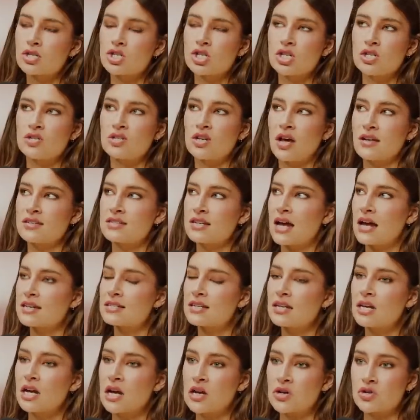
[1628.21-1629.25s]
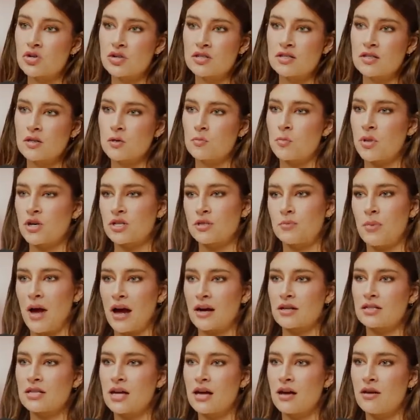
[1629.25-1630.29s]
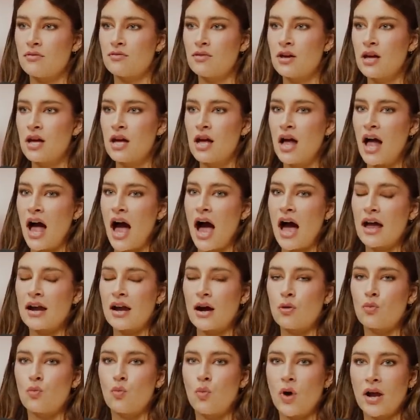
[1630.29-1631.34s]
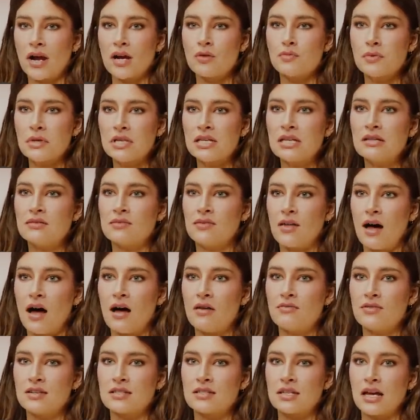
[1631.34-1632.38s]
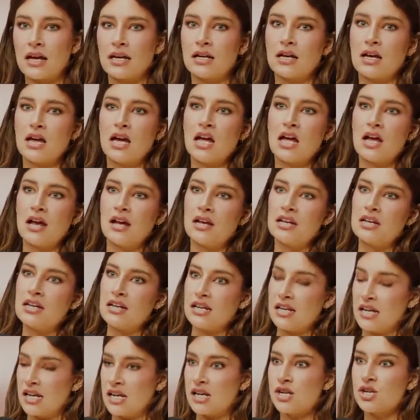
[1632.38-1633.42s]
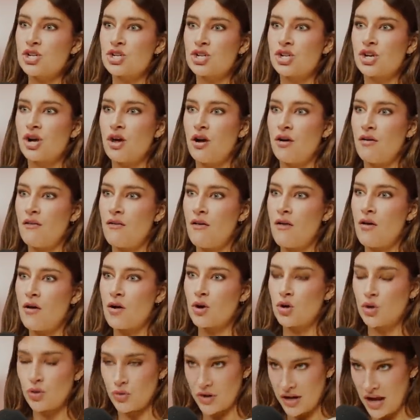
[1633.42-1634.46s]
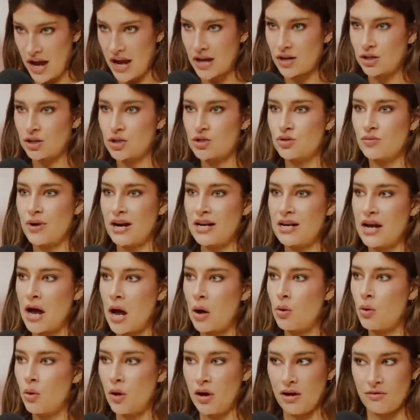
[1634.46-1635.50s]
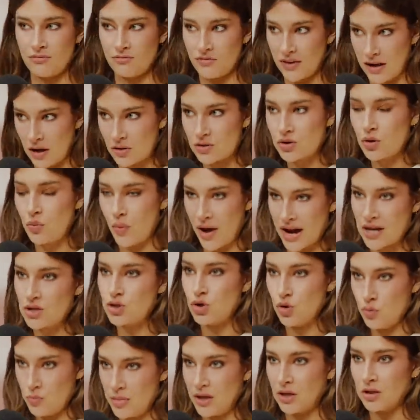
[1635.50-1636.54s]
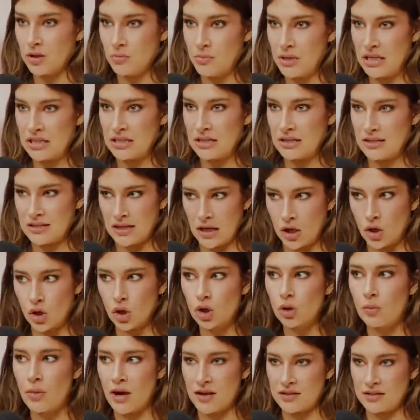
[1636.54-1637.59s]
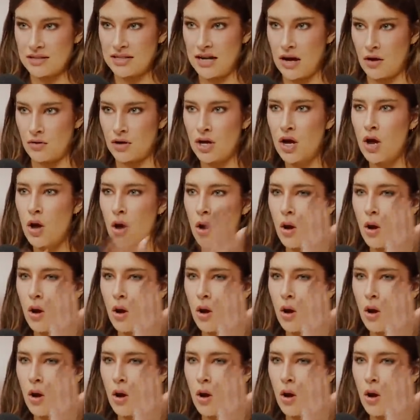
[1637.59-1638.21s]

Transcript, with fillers: She just has an interesting perspective, and I, uh, what I really love is like niche creators right now who have found a way to build a business, like Girl Boss Town